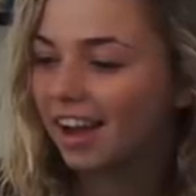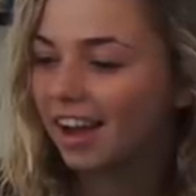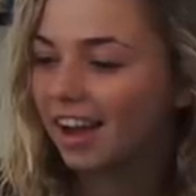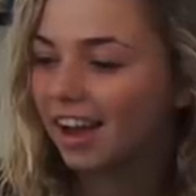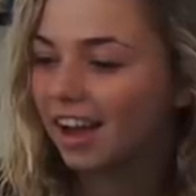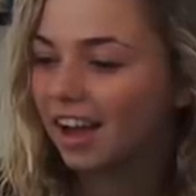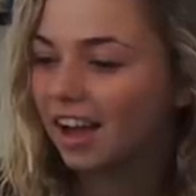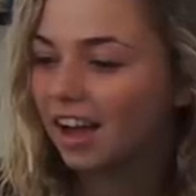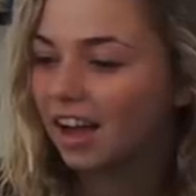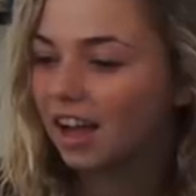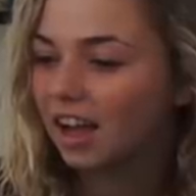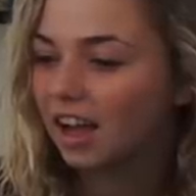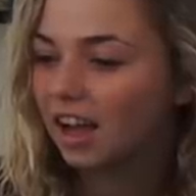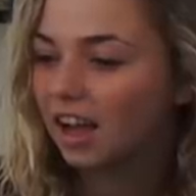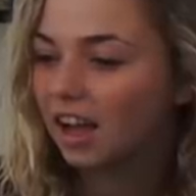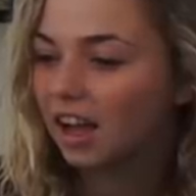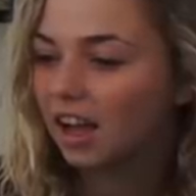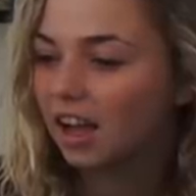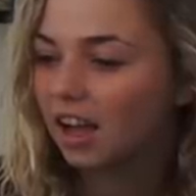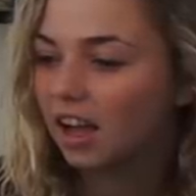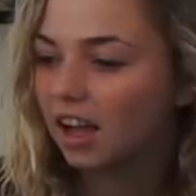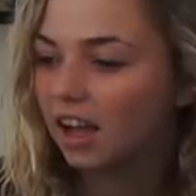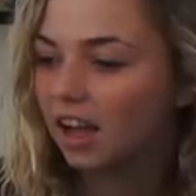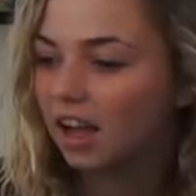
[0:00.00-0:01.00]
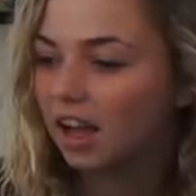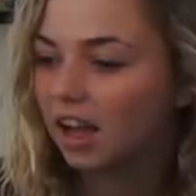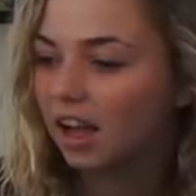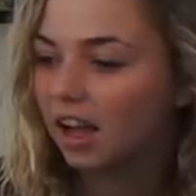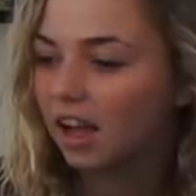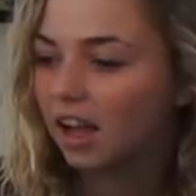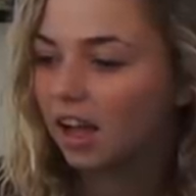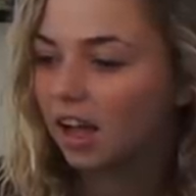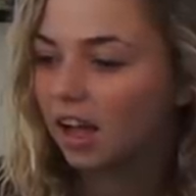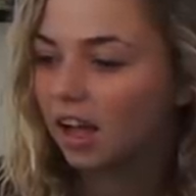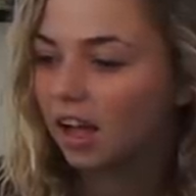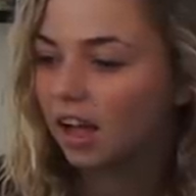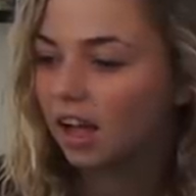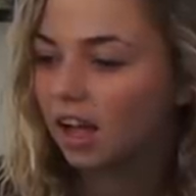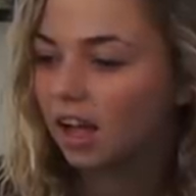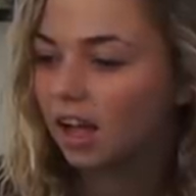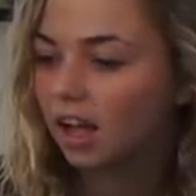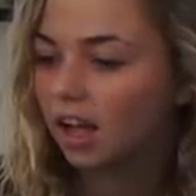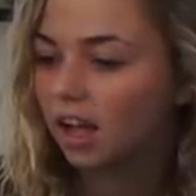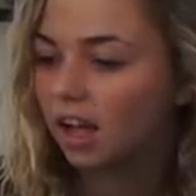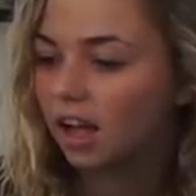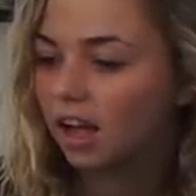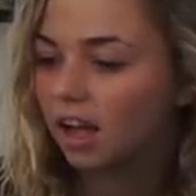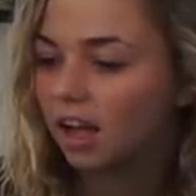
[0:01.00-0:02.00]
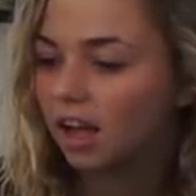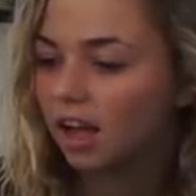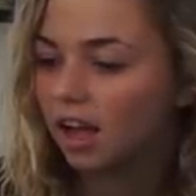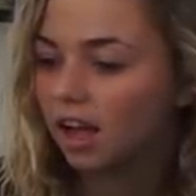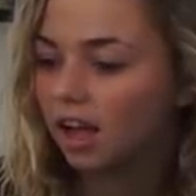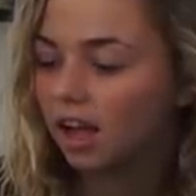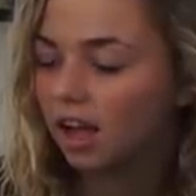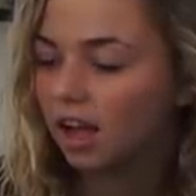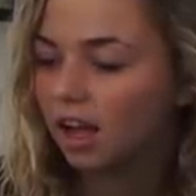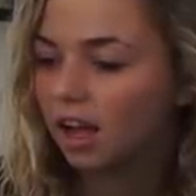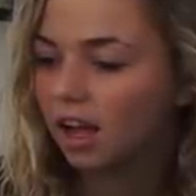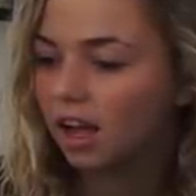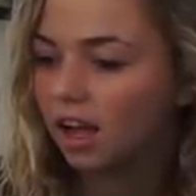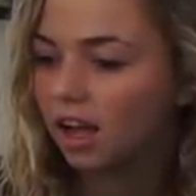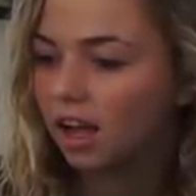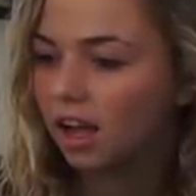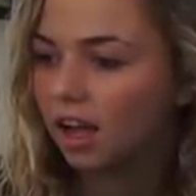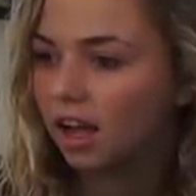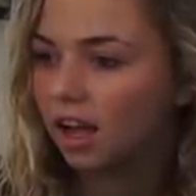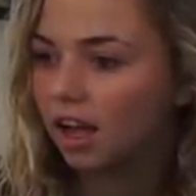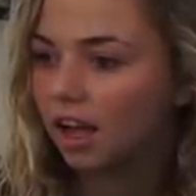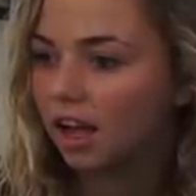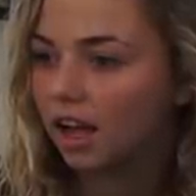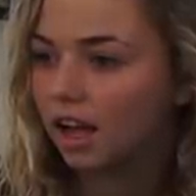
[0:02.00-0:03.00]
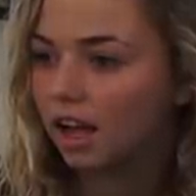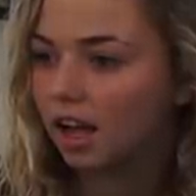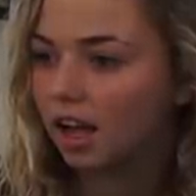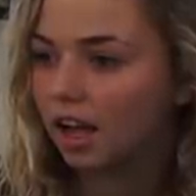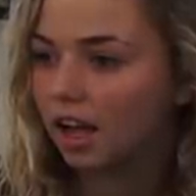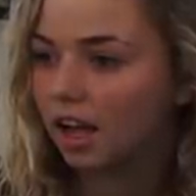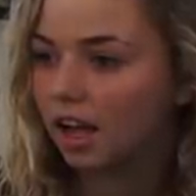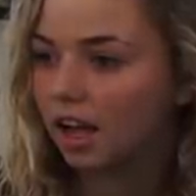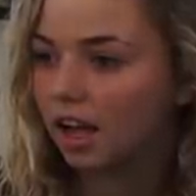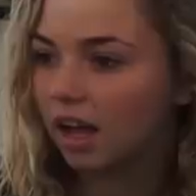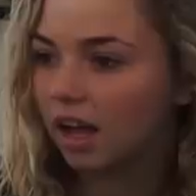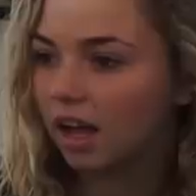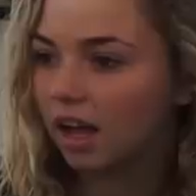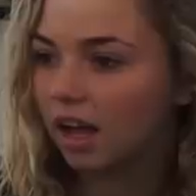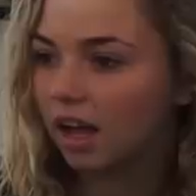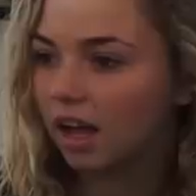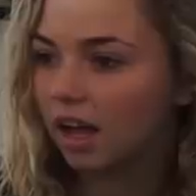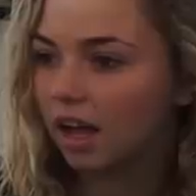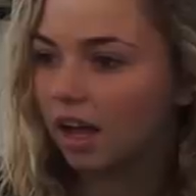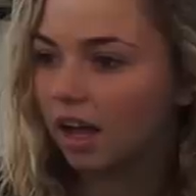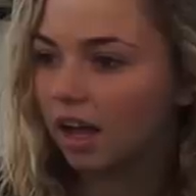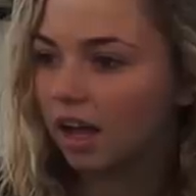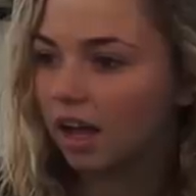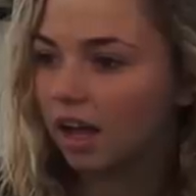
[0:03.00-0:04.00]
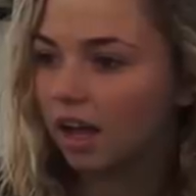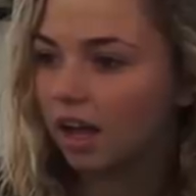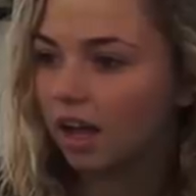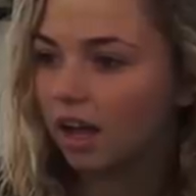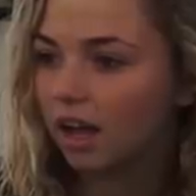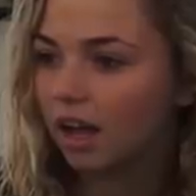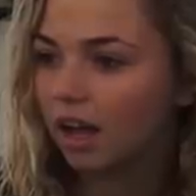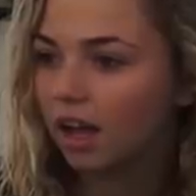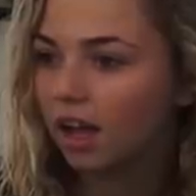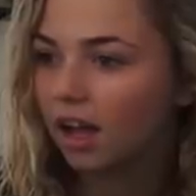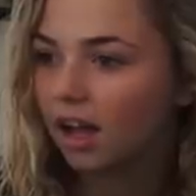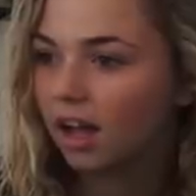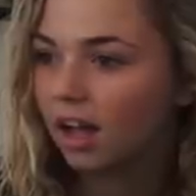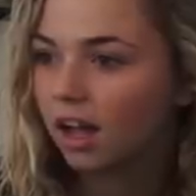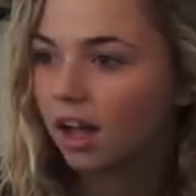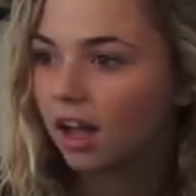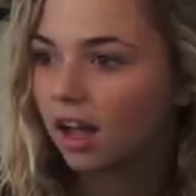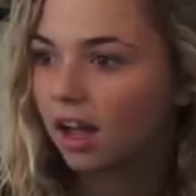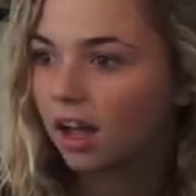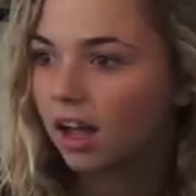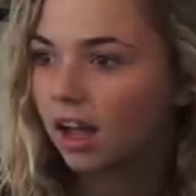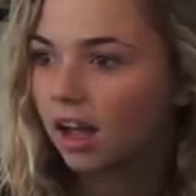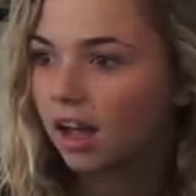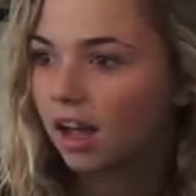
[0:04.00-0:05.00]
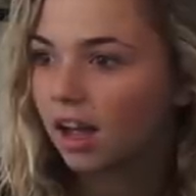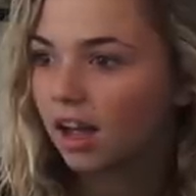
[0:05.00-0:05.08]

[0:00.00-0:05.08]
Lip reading: (not speaking)